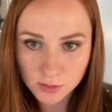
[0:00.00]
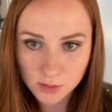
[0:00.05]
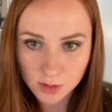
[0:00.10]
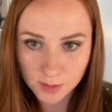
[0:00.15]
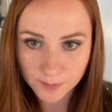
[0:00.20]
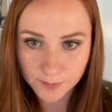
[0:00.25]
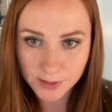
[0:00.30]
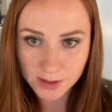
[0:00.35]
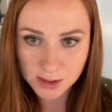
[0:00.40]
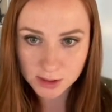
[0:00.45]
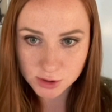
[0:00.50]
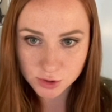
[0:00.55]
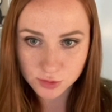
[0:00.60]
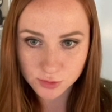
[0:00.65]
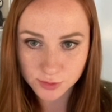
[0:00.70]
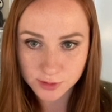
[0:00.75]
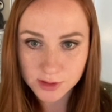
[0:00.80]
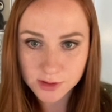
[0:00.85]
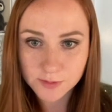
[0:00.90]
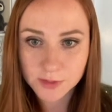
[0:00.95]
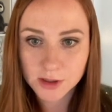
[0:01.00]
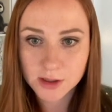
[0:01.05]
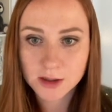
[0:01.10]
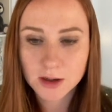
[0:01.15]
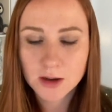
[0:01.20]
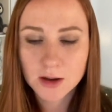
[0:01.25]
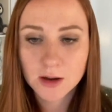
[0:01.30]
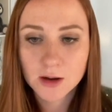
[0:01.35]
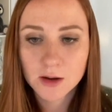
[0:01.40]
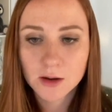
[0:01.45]
a
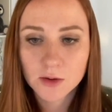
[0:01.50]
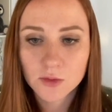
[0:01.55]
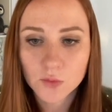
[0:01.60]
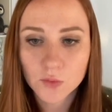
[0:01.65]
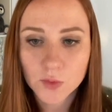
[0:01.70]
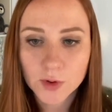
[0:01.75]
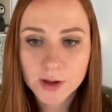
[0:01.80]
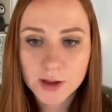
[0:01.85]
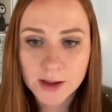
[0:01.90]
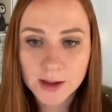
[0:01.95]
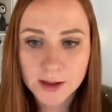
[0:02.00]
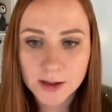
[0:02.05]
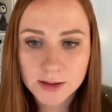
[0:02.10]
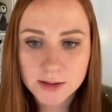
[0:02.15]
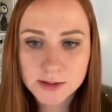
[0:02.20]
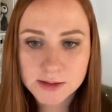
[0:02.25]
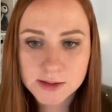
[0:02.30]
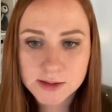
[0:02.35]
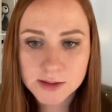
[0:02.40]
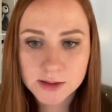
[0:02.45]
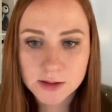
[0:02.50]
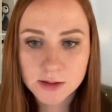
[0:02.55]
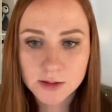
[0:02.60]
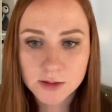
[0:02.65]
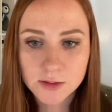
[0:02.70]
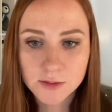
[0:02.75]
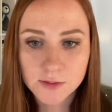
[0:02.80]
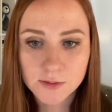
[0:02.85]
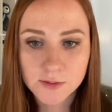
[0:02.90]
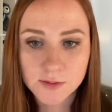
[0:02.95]
patronymic, we end
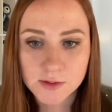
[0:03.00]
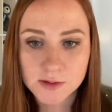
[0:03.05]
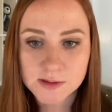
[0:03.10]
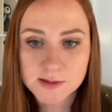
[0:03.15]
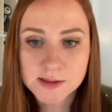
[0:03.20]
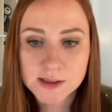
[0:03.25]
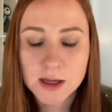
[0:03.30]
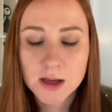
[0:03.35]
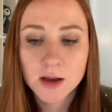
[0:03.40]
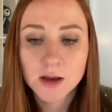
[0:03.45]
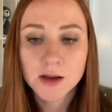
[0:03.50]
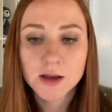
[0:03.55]
this.